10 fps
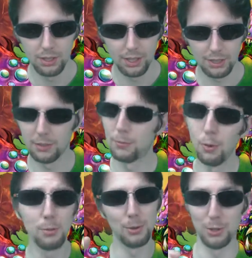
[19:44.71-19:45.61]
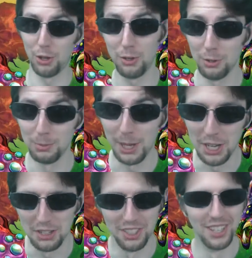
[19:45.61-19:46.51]
as a former jungle
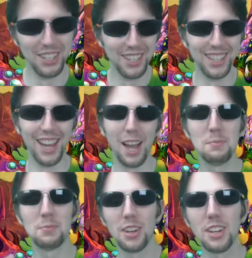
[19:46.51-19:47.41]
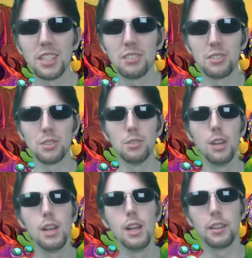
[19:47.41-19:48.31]
main, I'm very used to
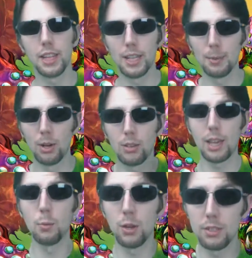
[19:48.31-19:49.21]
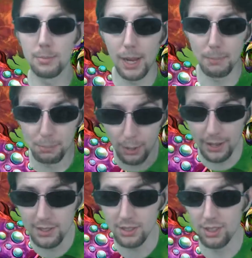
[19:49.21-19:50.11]
thinking about, okay, where does my
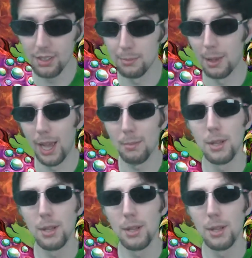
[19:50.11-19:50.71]
presence on the map